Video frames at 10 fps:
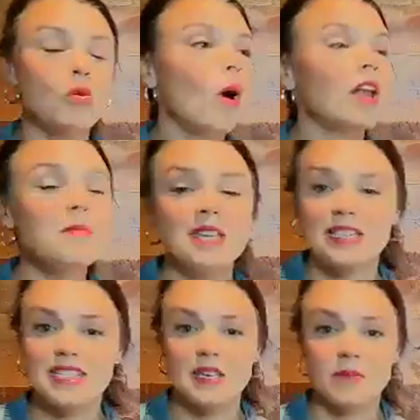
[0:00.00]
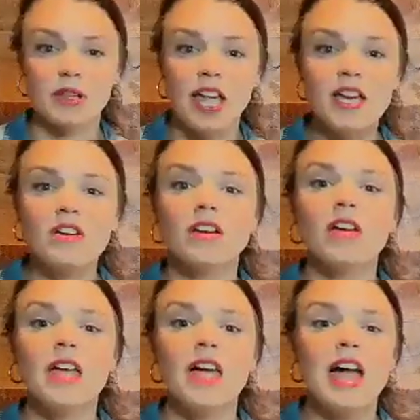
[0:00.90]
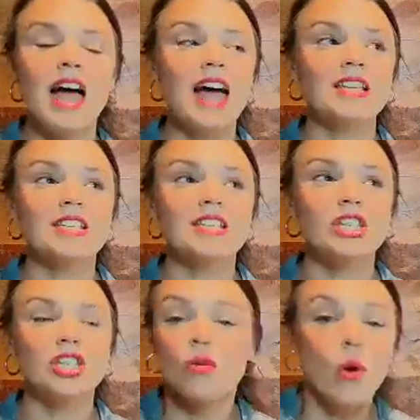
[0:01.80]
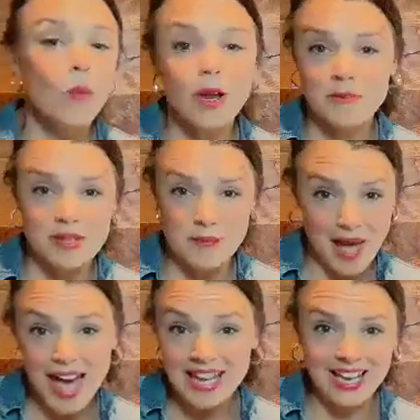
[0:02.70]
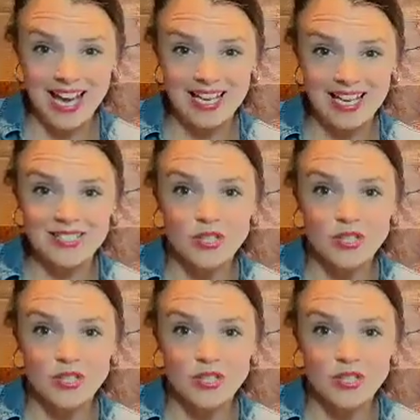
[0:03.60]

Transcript: You want to be a team player and you don't want to be the bad guy.